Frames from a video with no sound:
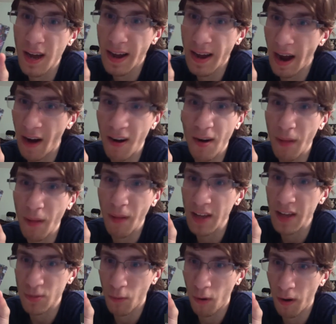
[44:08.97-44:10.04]

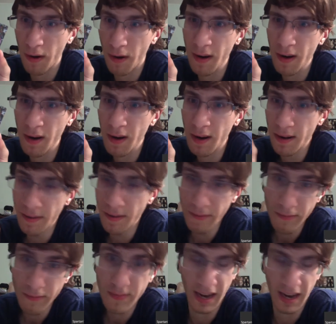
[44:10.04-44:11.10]
Counterblast 1,
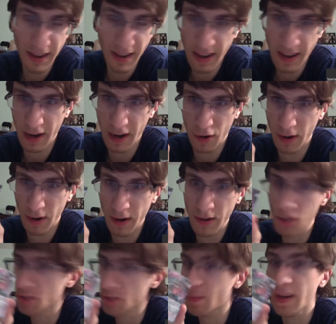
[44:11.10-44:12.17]
10k and a crit,
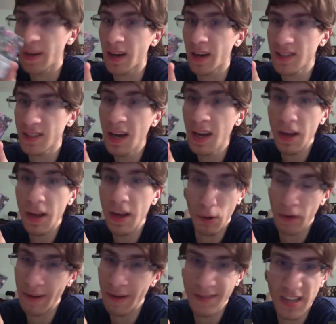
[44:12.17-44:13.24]
just because you don't
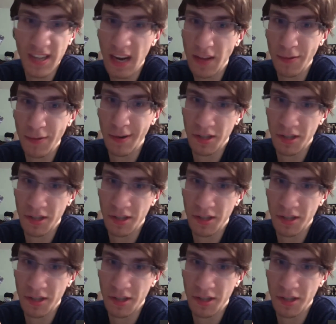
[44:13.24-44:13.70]
even have to sack 3.